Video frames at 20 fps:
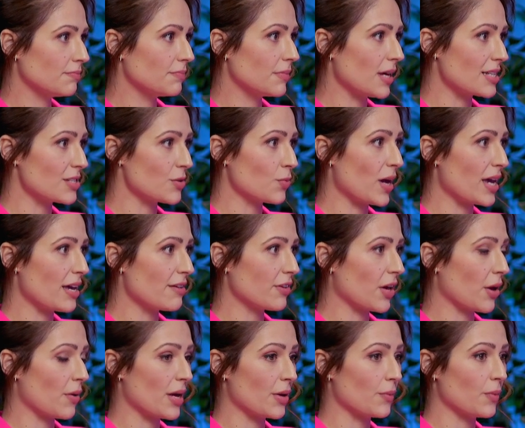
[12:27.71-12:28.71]
as a way of
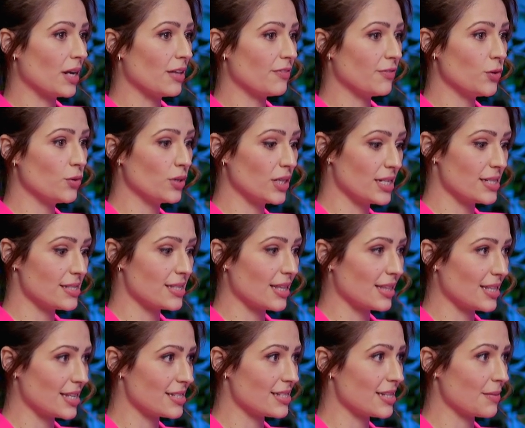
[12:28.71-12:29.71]
going, well, if you're going to send
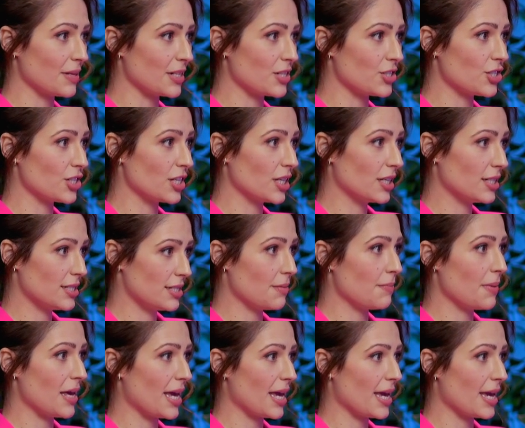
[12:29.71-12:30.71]
this image to
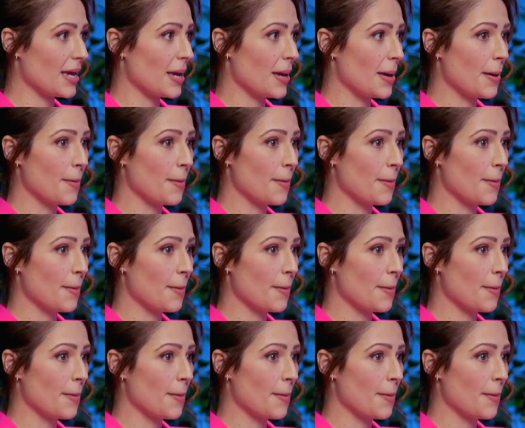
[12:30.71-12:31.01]
me,